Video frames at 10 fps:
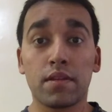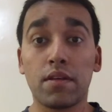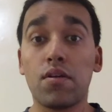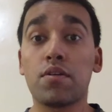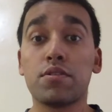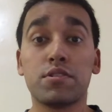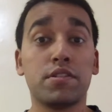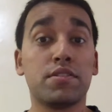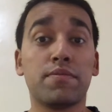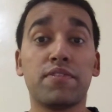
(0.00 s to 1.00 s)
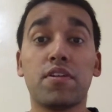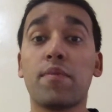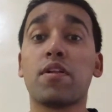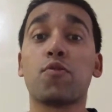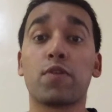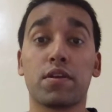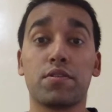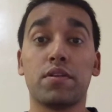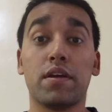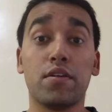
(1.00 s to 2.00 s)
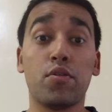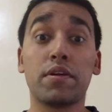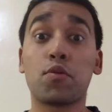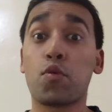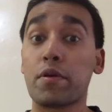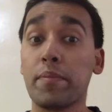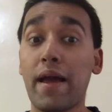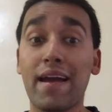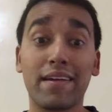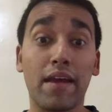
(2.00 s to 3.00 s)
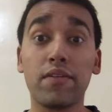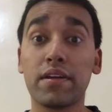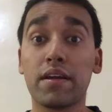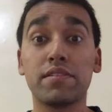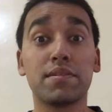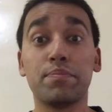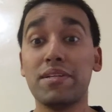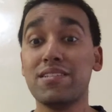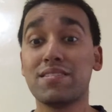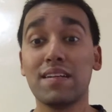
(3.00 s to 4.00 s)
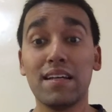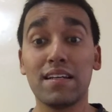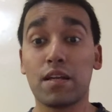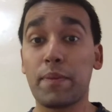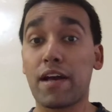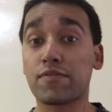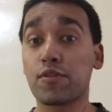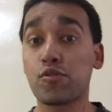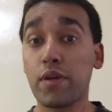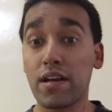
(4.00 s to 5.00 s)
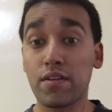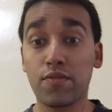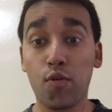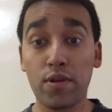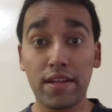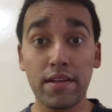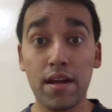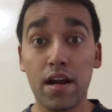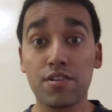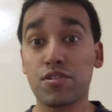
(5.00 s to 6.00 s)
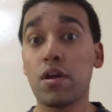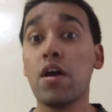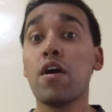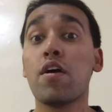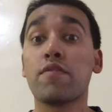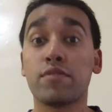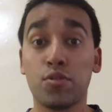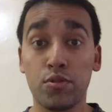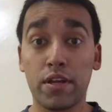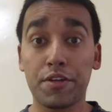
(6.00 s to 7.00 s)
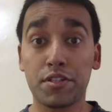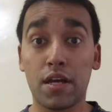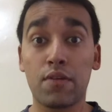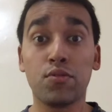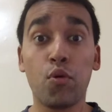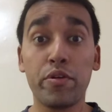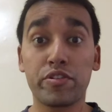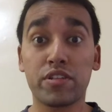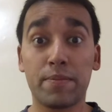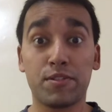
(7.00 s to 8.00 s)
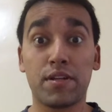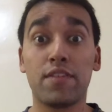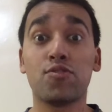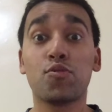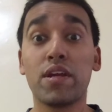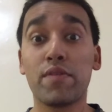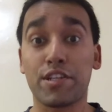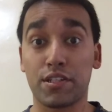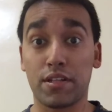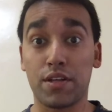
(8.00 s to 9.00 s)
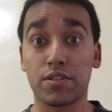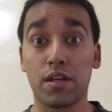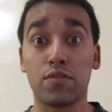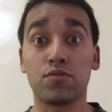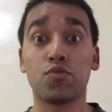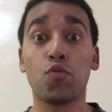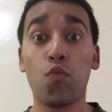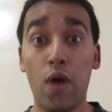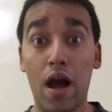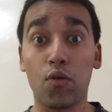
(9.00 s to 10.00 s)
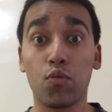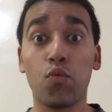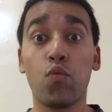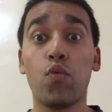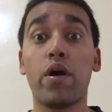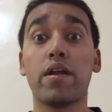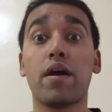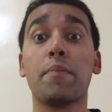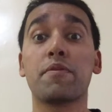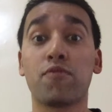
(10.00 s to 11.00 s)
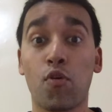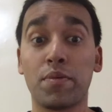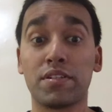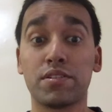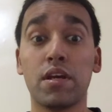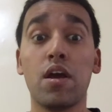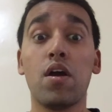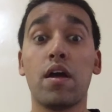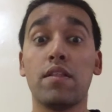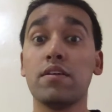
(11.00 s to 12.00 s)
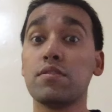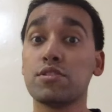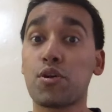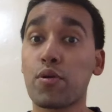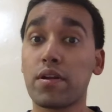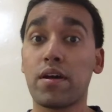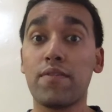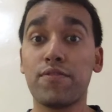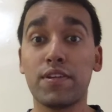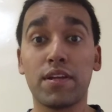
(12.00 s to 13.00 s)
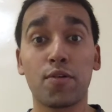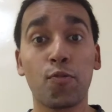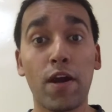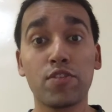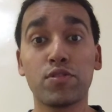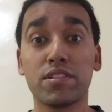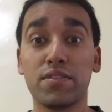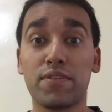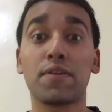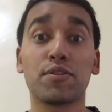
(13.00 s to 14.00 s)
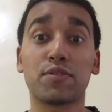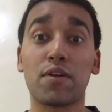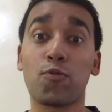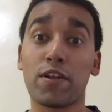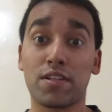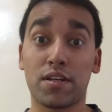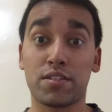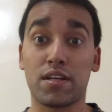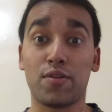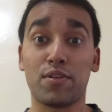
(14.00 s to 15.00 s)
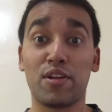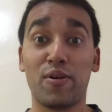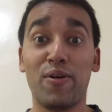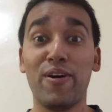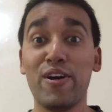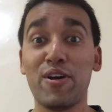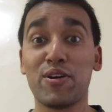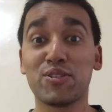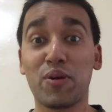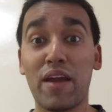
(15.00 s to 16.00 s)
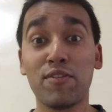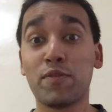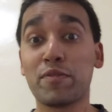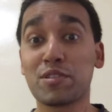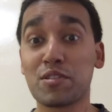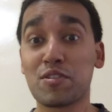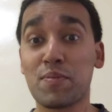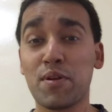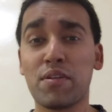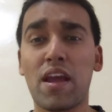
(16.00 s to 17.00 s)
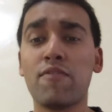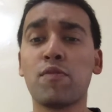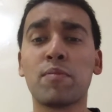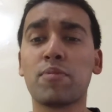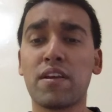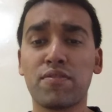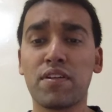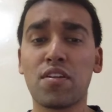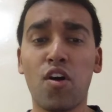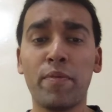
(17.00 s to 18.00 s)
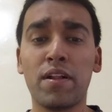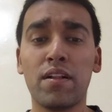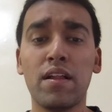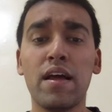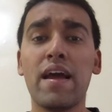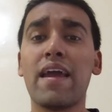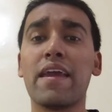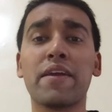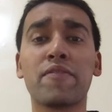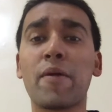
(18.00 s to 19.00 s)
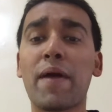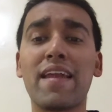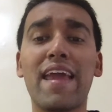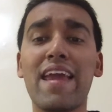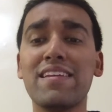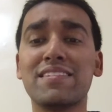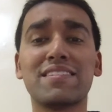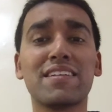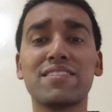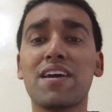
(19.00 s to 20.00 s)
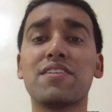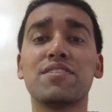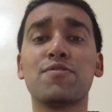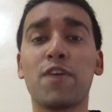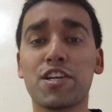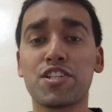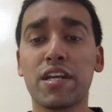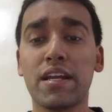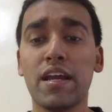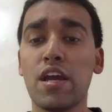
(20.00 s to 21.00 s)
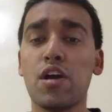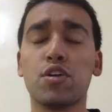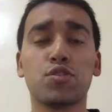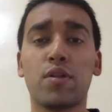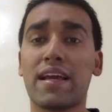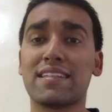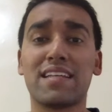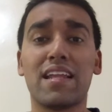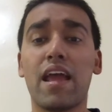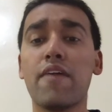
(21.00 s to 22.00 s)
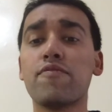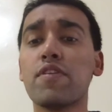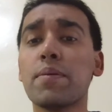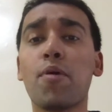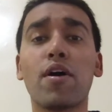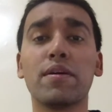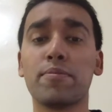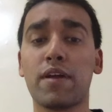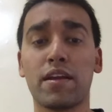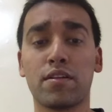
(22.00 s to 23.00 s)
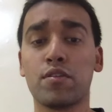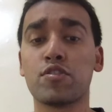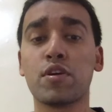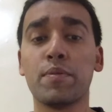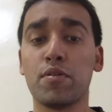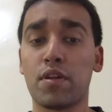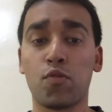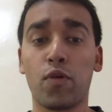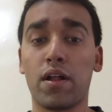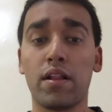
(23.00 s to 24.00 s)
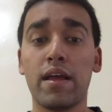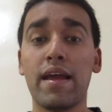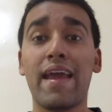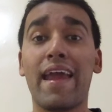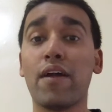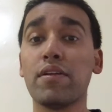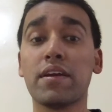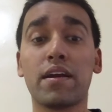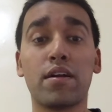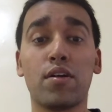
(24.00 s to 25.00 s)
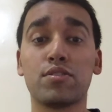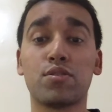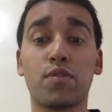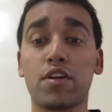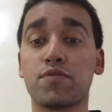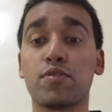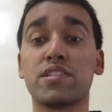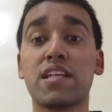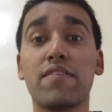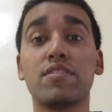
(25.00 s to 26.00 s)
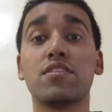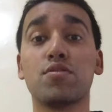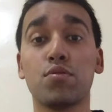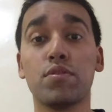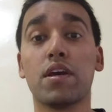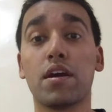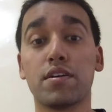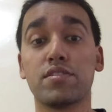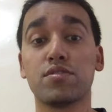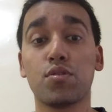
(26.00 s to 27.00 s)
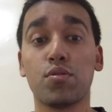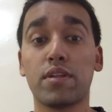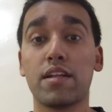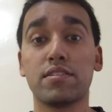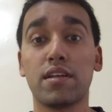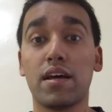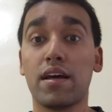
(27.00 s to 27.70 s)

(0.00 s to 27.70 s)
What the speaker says: The Longhorns did some phenomenal work today. You know, their quarterback, Ellinger, is a beast. He passed for 314 yards, 2 touchdowns, no interception, and 3 rushing touchdowns. Wow, what a performance. Lil'Jordan Humphrey, their wide receiver, also had 1 touchdown, you know. So everyone was contributing. Everyone played phenomenal. Ingram had 86 yards in rushing. So like I said, everybody played, contributed well. Ellinger also rushed for 72 yards. So that's